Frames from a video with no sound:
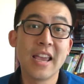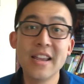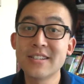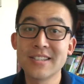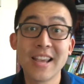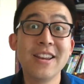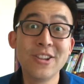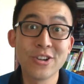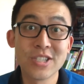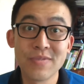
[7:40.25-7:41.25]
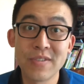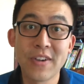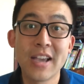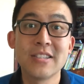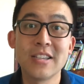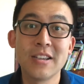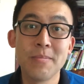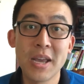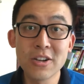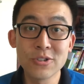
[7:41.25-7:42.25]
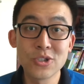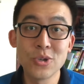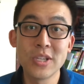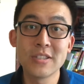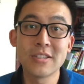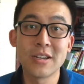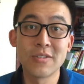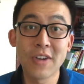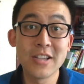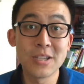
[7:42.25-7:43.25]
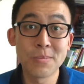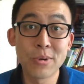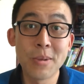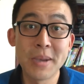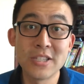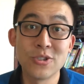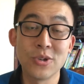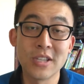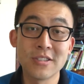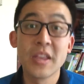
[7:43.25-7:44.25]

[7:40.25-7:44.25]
8 to 10 years of advising medical students and advising pre-med students.